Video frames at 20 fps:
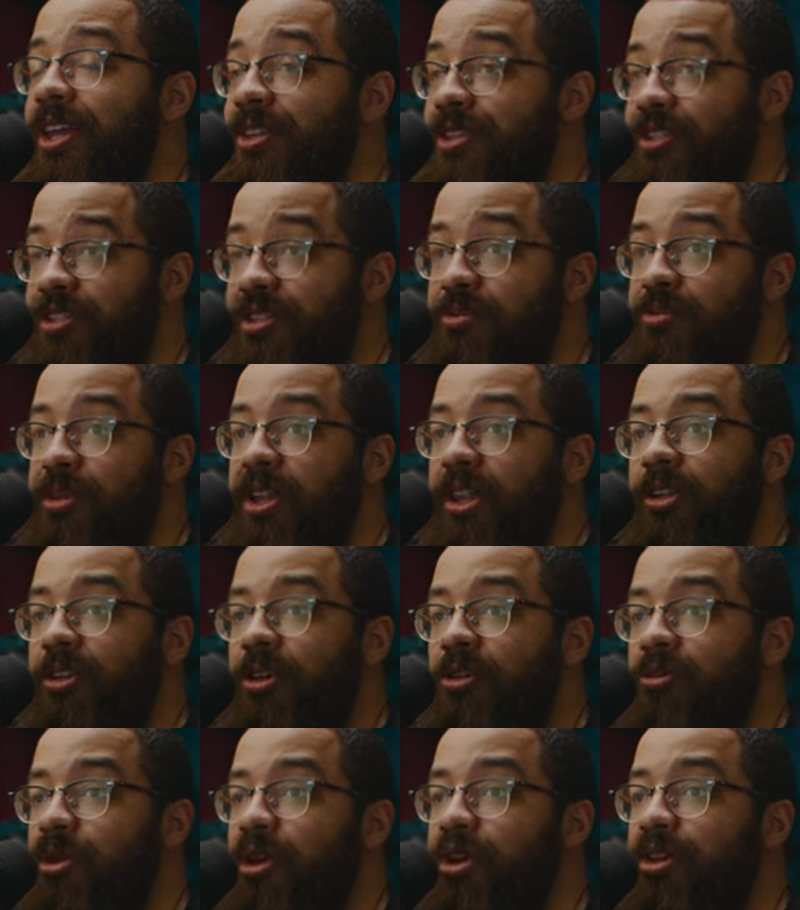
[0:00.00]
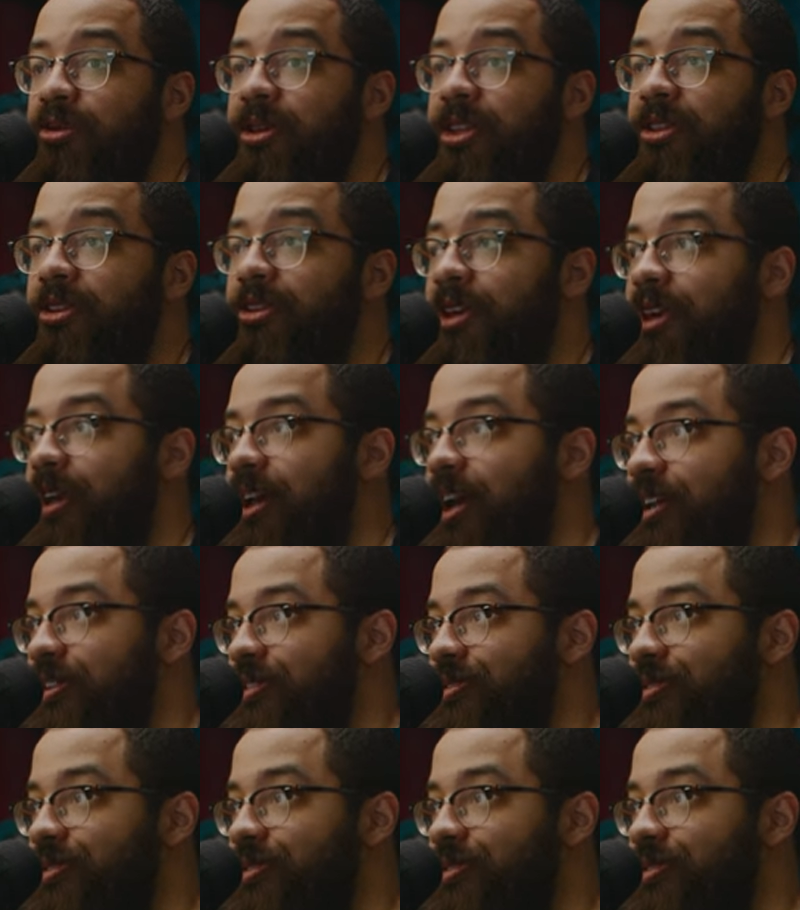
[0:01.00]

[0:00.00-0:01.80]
And this is the Milanote we're going to be looking at,